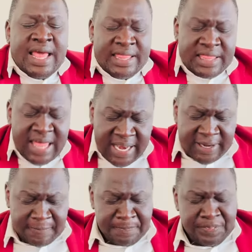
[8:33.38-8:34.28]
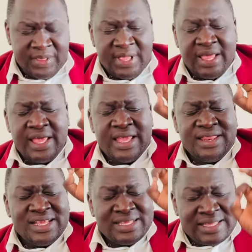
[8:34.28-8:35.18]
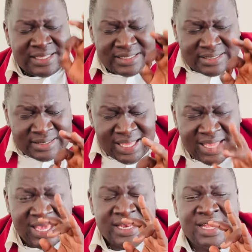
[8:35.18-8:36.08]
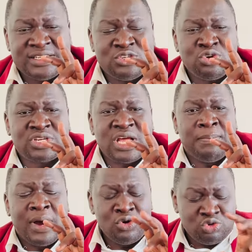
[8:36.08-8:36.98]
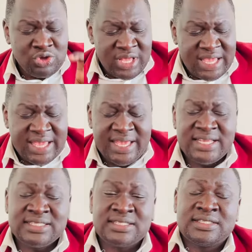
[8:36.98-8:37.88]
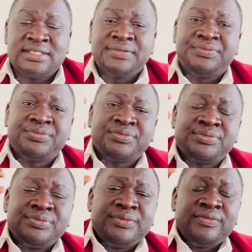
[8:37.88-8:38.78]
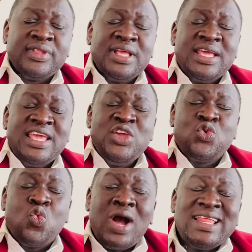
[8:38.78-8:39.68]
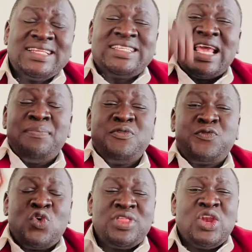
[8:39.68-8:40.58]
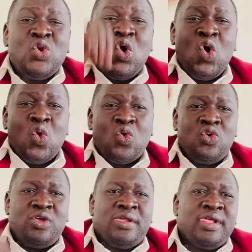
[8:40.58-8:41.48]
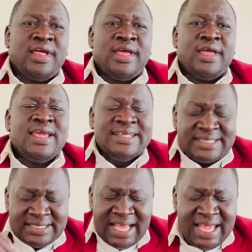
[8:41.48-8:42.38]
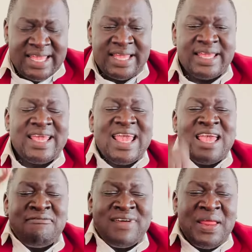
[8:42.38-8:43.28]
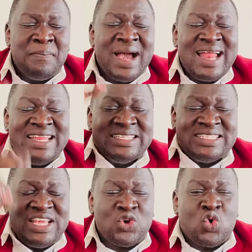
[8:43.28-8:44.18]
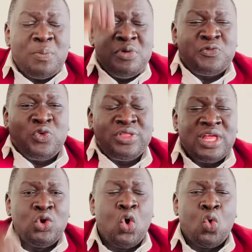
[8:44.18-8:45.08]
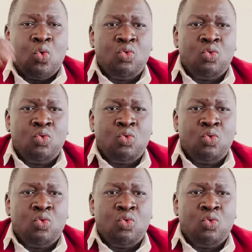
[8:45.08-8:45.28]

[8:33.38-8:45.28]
Then, the second that he talked about is equality before the law. Is saying every man is equal before the law.